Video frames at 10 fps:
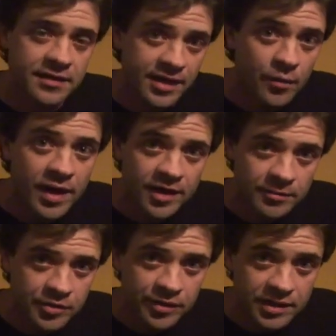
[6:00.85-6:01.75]
they wind
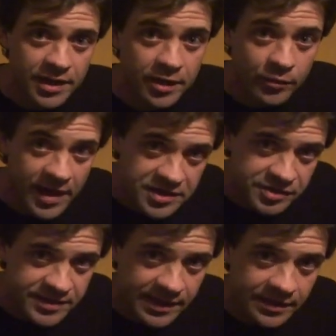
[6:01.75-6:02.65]
up doing a lot of
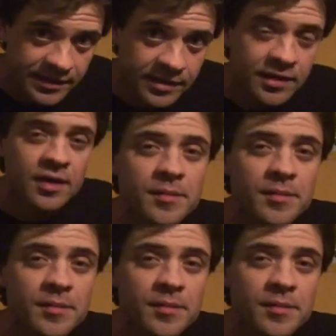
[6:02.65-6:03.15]
razor tailing,